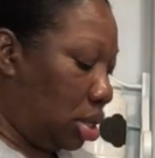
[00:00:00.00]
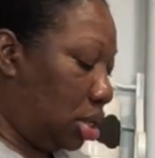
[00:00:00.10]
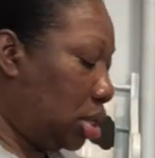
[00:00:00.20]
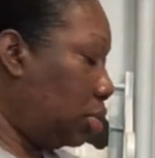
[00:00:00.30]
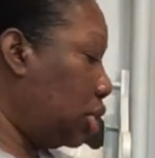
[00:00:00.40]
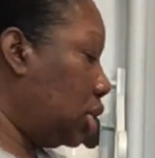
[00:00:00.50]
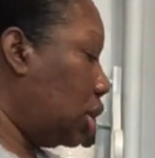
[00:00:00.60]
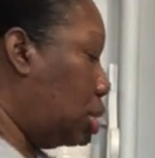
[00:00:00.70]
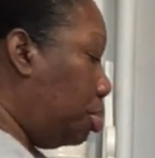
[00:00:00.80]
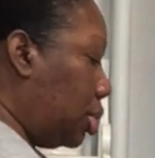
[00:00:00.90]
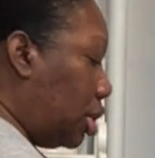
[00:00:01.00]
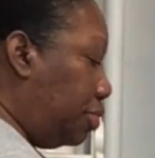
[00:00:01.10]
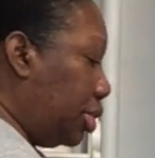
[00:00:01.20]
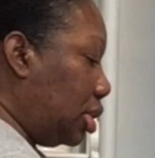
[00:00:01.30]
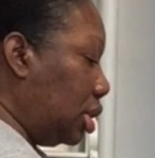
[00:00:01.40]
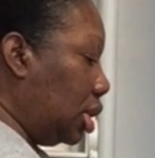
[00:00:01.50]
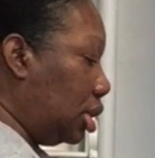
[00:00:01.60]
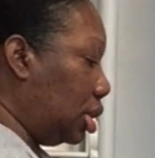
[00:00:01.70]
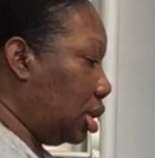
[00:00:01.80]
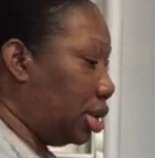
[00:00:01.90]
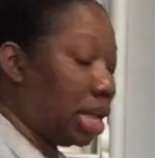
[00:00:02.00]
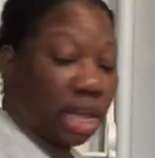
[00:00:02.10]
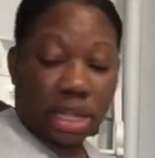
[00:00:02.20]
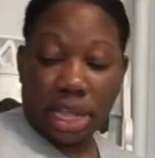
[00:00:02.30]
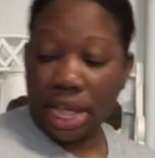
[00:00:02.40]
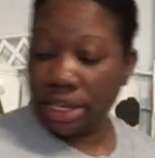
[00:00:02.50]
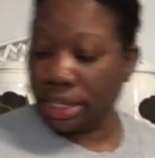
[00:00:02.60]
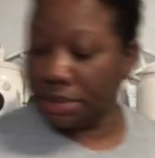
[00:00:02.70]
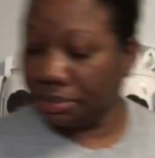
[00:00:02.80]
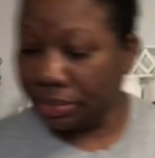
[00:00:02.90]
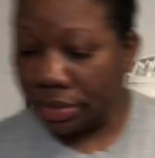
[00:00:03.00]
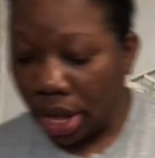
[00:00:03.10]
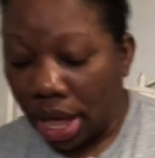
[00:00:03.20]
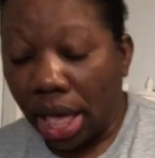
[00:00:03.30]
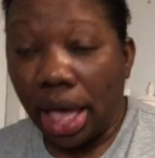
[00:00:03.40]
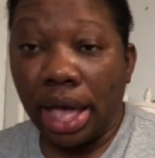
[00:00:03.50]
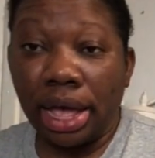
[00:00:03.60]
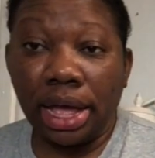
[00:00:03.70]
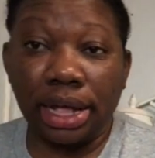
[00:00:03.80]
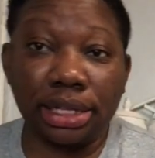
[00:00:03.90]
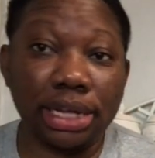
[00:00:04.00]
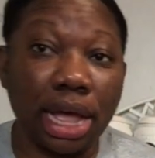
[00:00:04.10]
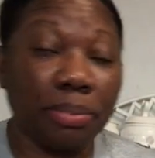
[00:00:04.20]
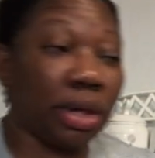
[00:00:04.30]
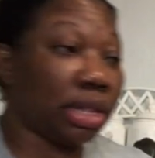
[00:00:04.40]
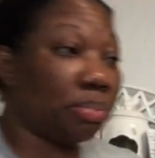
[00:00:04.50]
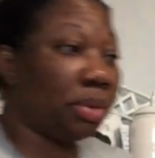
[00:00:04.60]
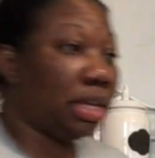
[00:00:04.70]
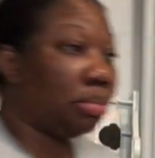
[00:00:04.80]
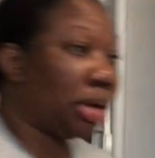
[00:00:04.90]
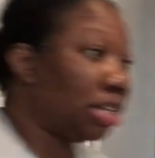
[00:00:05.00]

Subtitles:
So I'm just gonna put everything in there like that. And I'm gonna beat my